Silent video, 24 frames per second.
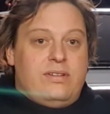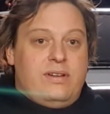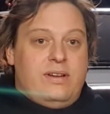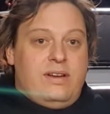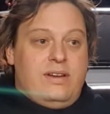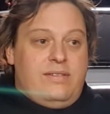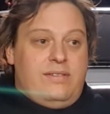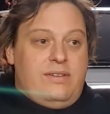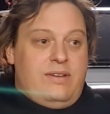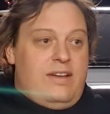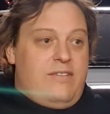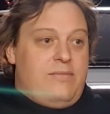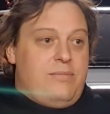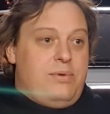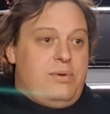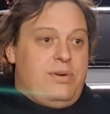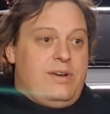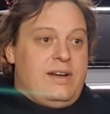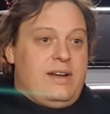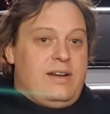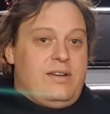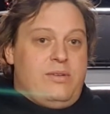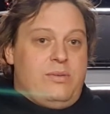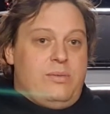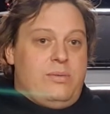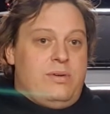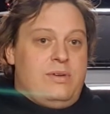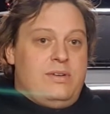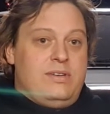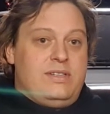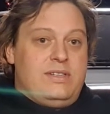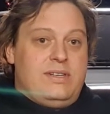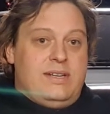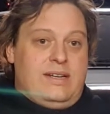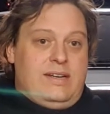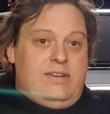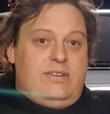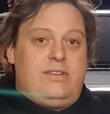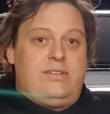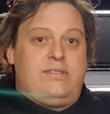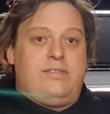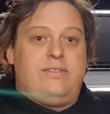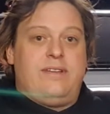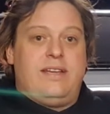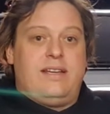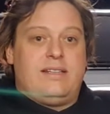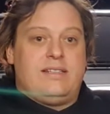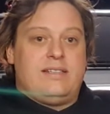and if you have buggered it up once, you can just
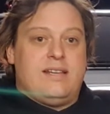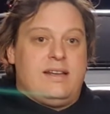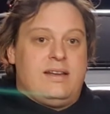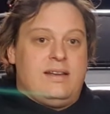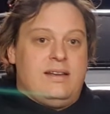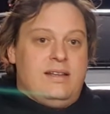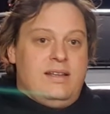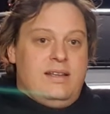fix it.